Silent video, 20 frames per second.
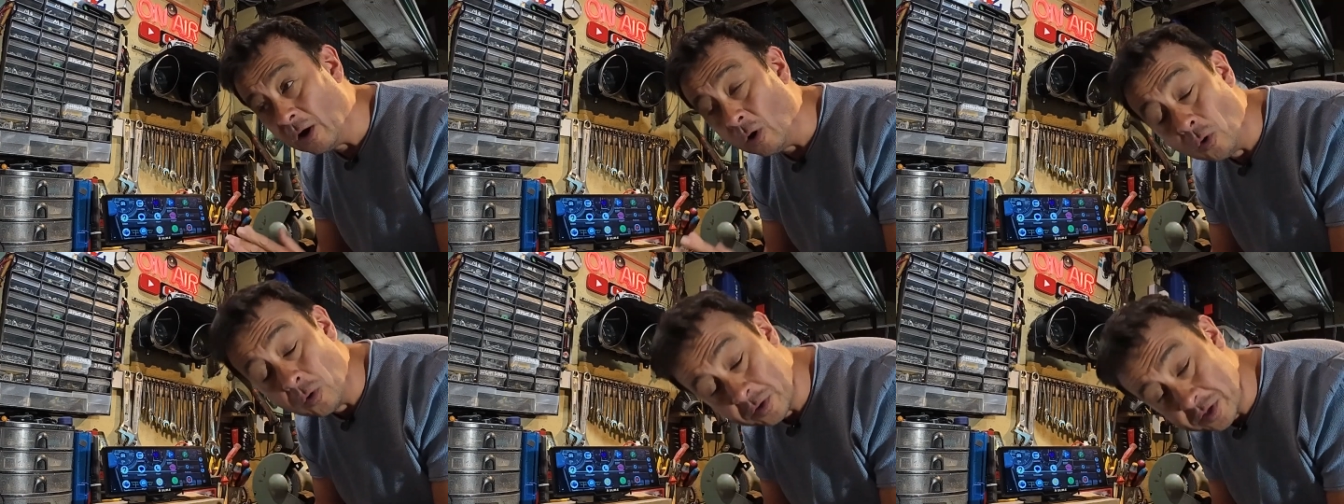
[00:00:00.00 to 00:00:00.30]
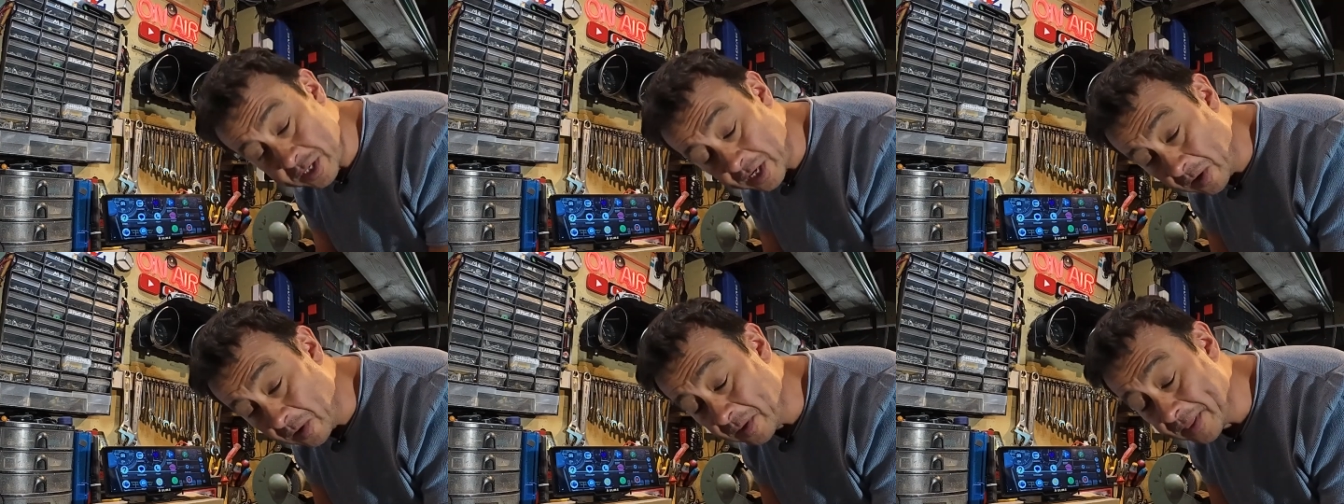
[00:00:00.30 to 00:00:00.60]

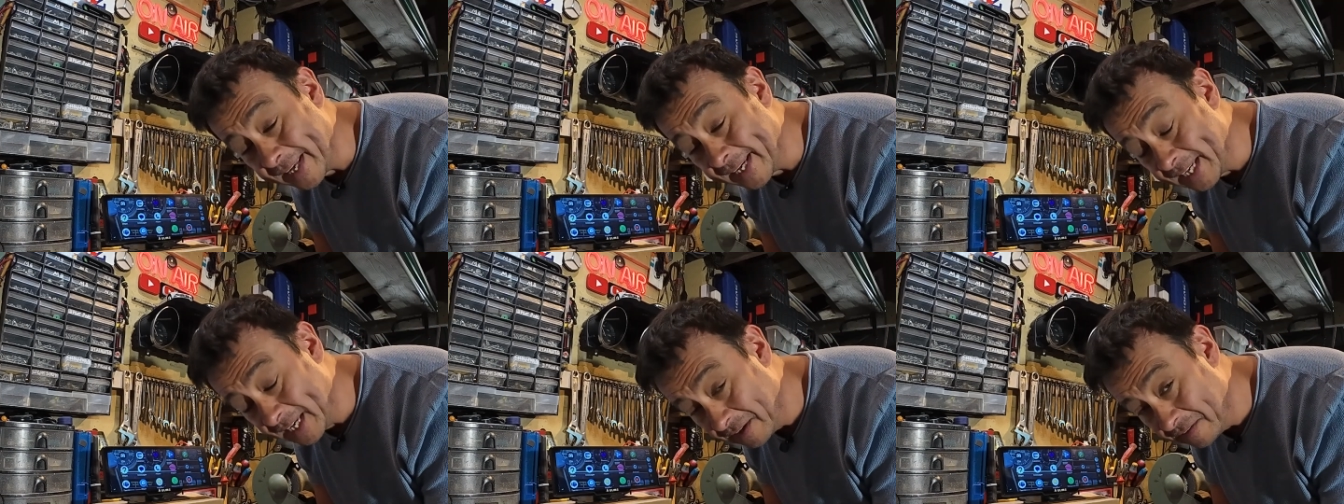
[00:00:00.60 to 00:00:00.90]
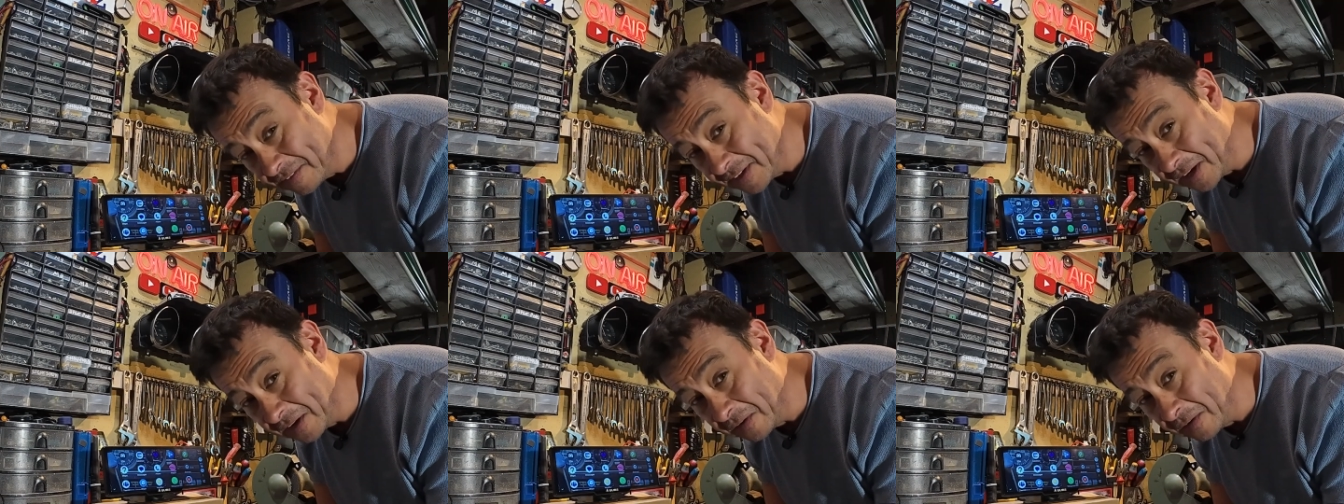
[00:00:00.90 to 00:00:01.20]
also they
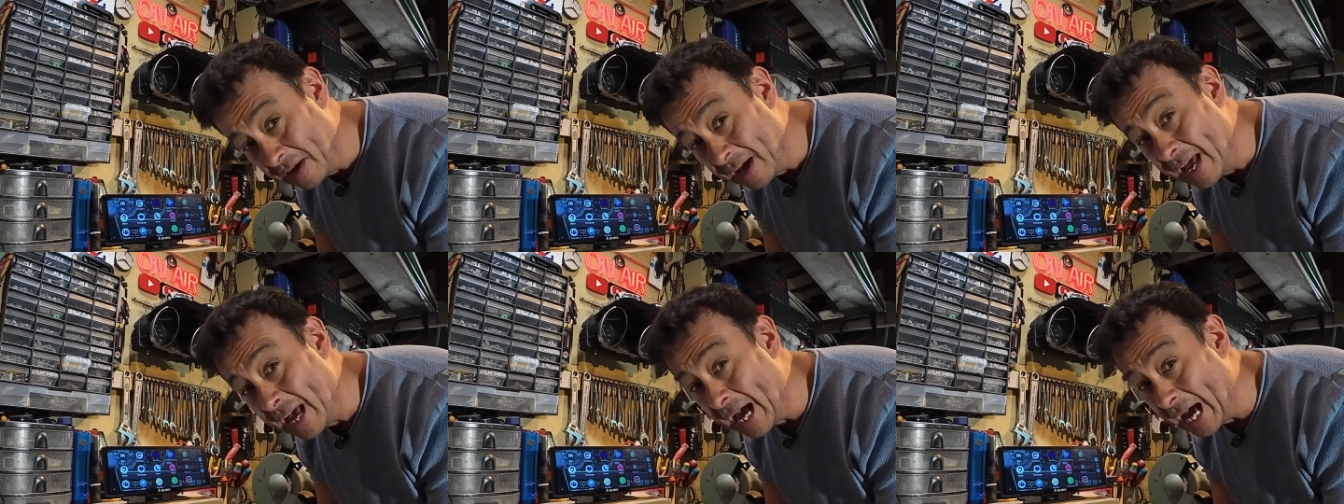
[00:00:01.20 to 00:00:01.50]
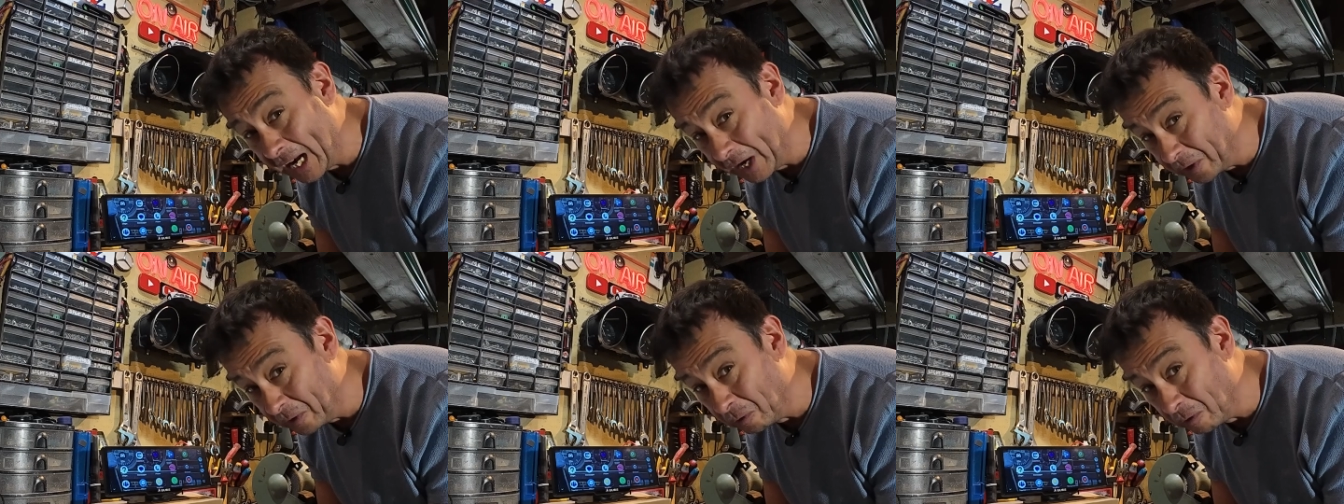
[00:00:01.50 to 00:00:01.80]
give you
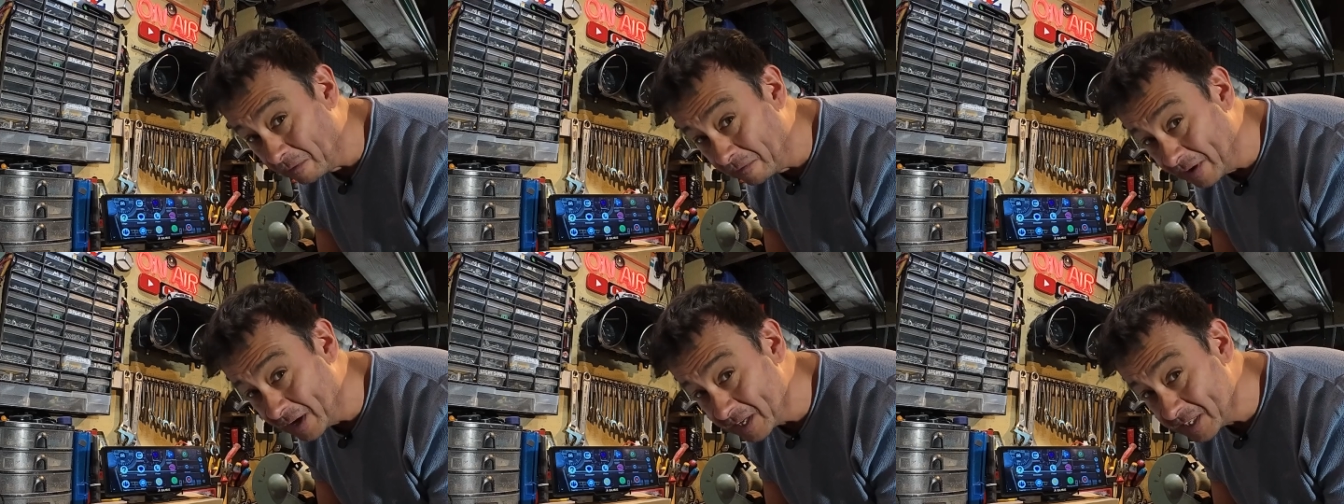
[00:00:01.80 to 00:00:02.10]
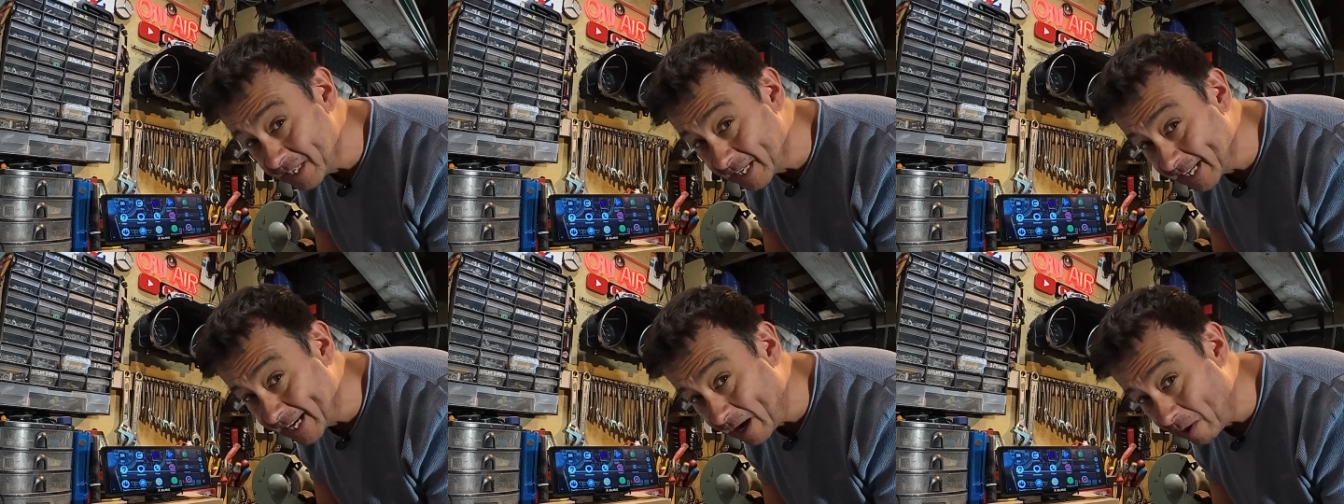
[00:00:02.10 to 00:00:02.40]
a little
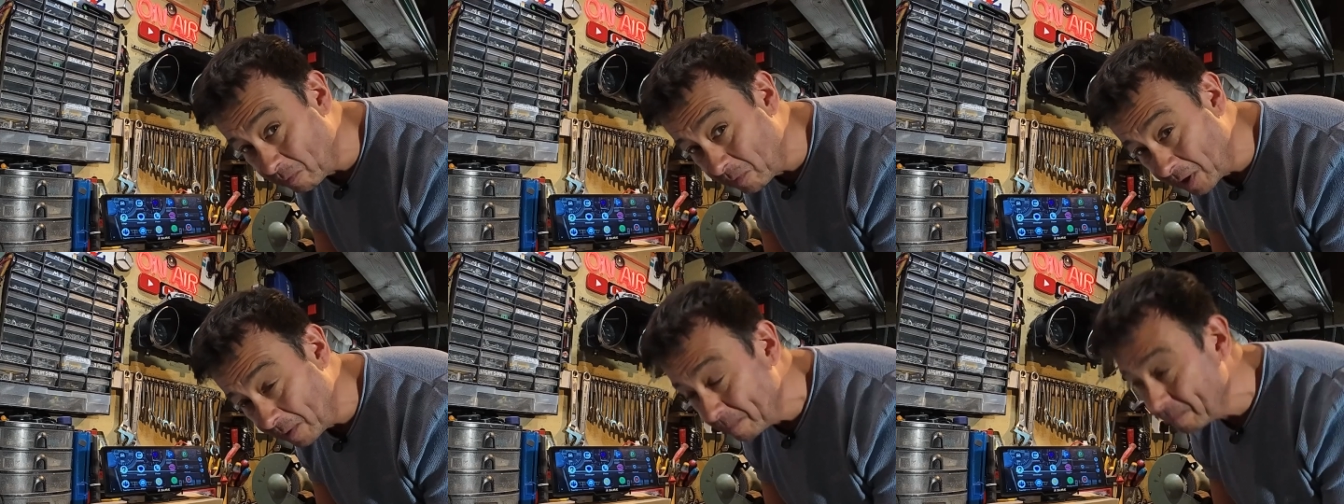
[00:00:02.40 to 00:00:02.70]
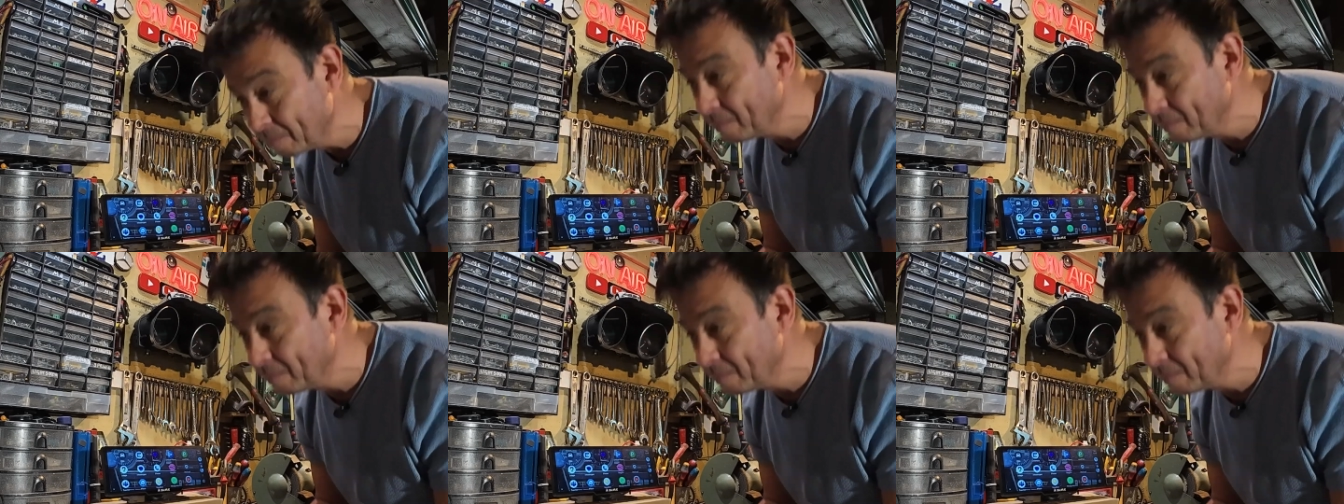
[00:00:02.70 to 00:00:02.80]
reversing camera.